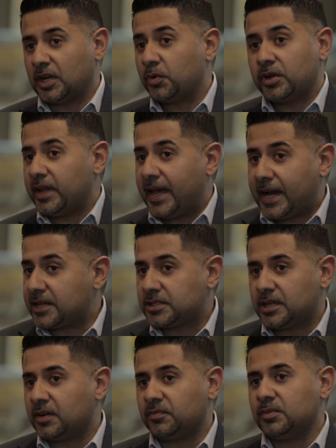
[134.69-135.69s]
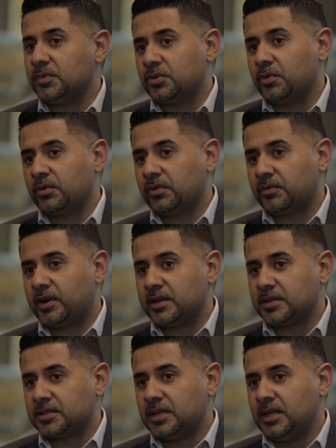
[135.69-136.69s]
I wouldn't ask that of rheumatoid
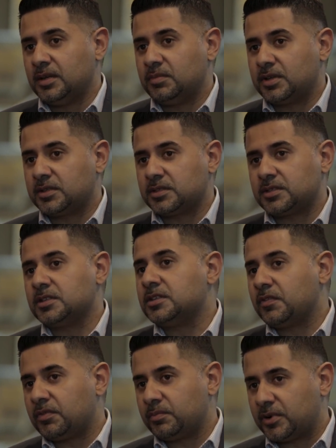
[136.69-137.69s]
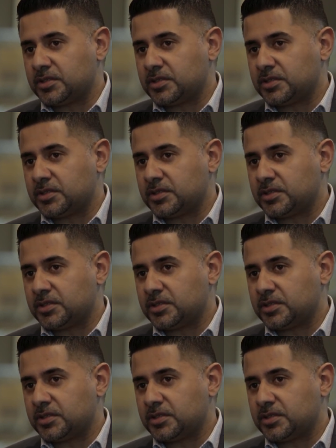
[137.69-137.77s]
arthritis because it's a different